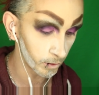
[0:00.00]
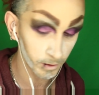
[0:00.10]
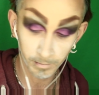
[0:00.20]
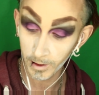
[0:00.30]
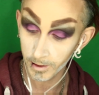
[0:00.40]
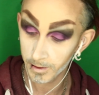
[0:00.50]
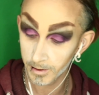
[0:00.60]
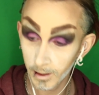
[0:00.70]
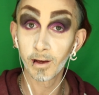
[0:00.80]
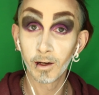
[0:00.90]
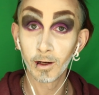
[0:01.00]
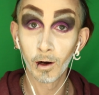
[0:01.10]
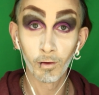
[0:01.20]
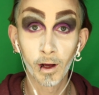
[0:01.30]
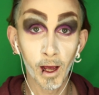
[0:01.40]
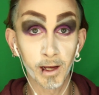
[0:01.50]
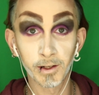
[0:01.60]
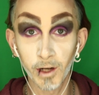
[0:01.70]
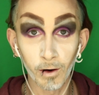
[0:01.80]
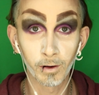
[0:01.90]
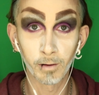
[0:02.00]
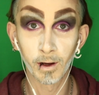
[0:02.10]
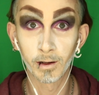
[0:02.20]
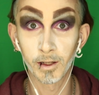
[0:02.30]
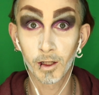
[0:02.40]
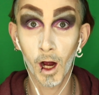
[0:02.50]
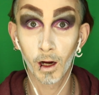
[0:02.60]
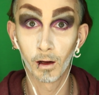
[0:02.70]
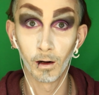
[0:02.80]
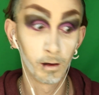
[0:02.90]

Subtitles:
show them this video and show them the struggle.